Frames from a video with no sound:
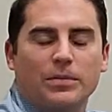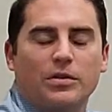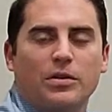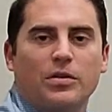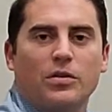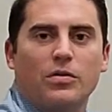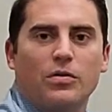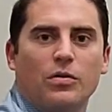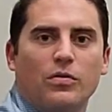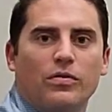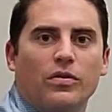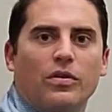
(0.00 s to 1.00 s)
I'm going to go
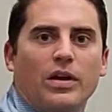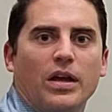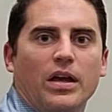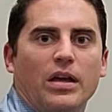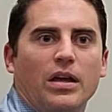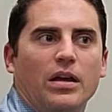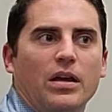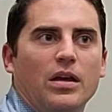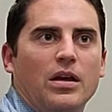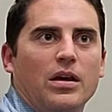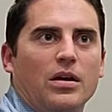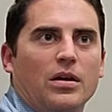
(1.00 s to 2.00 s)
over a
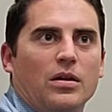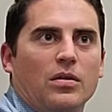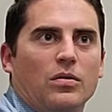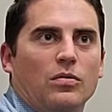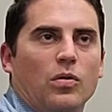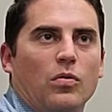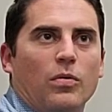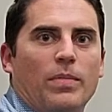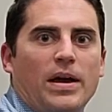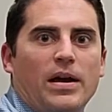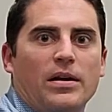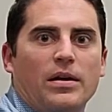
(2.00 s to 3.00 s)
lower
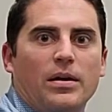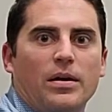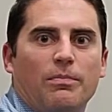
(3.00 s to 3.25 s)
back,